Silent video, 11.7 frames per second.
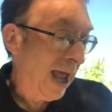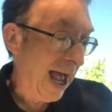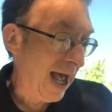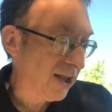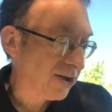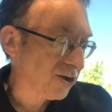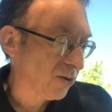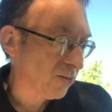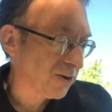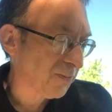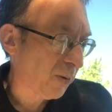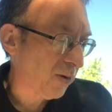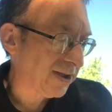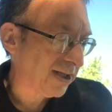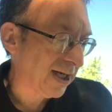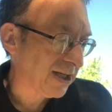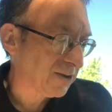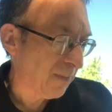Alistair was poisoning
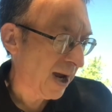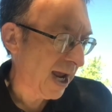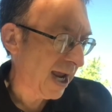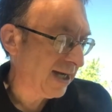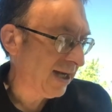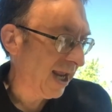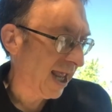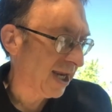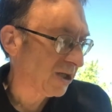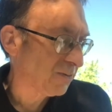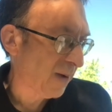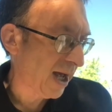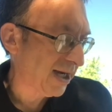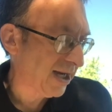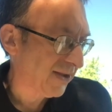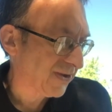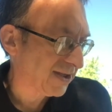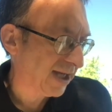his mind and his body
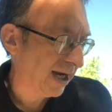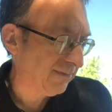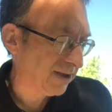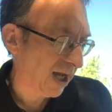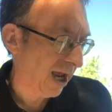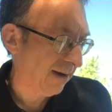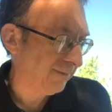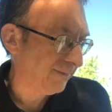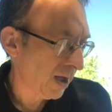at the same time.